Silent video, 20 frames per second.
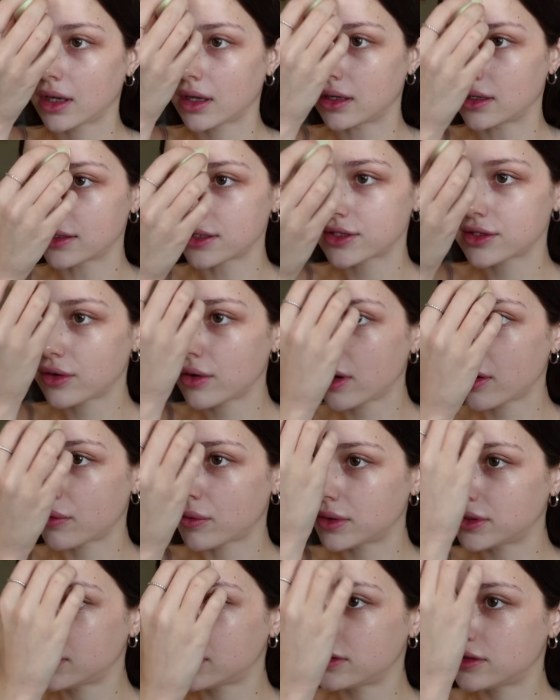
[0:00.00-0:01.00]
Also, I
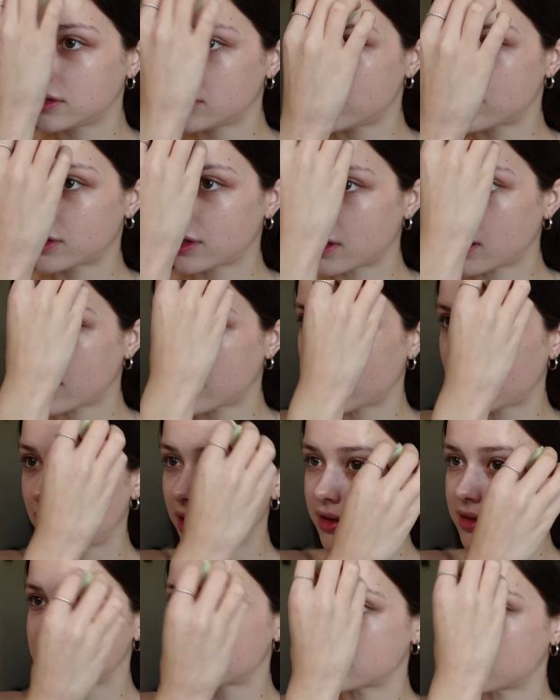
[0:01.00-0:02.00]
wanted to
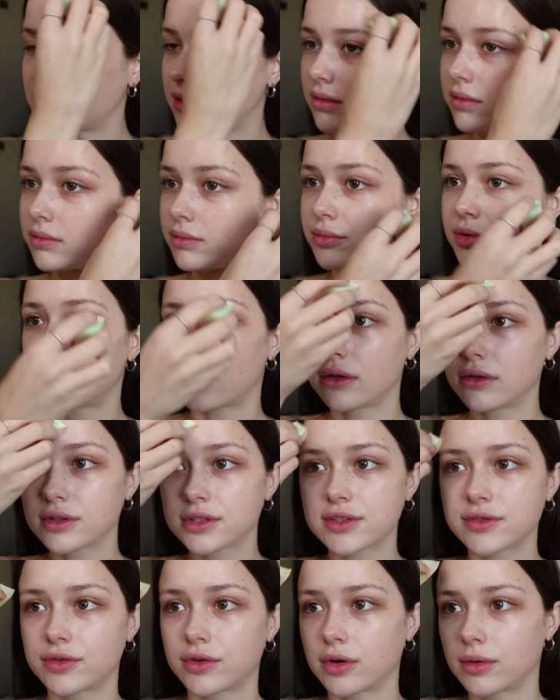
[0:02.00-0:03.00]
try some
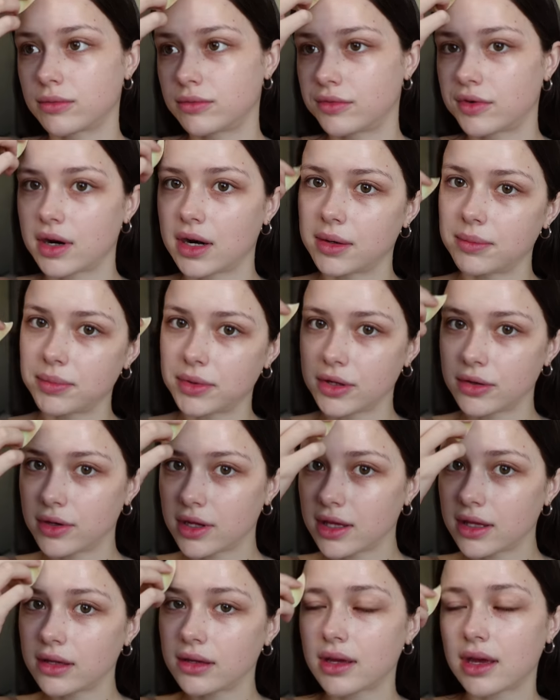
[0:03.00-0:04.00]
products from Rare
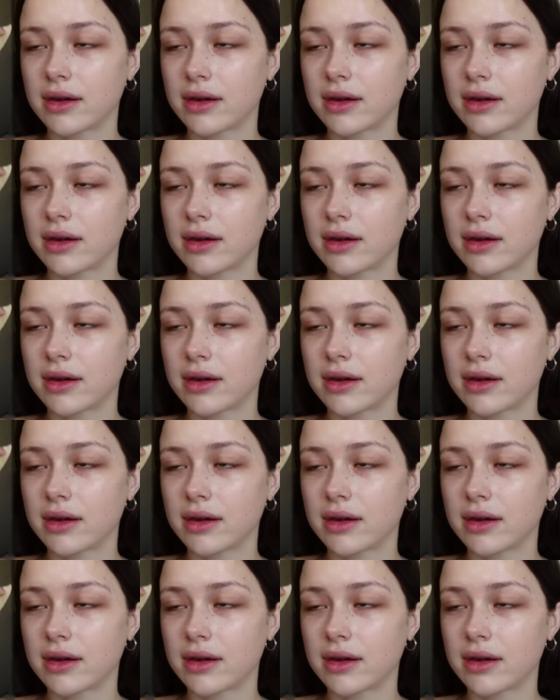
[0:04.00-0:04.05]
Beauty.